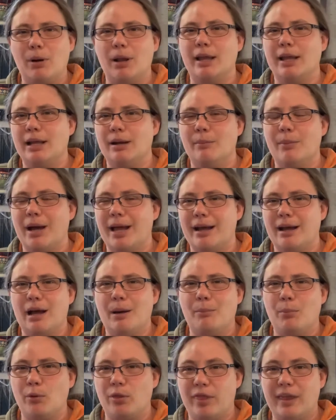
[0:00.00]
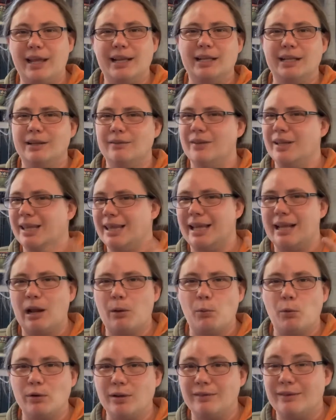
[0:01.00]
probably gonna buy a couple things of it, and then
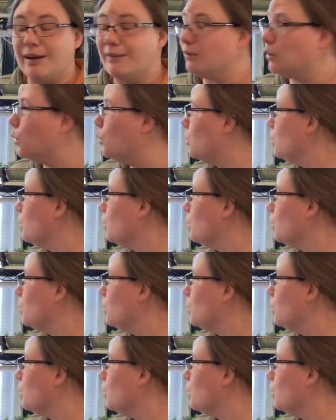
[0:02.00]
I won't even have to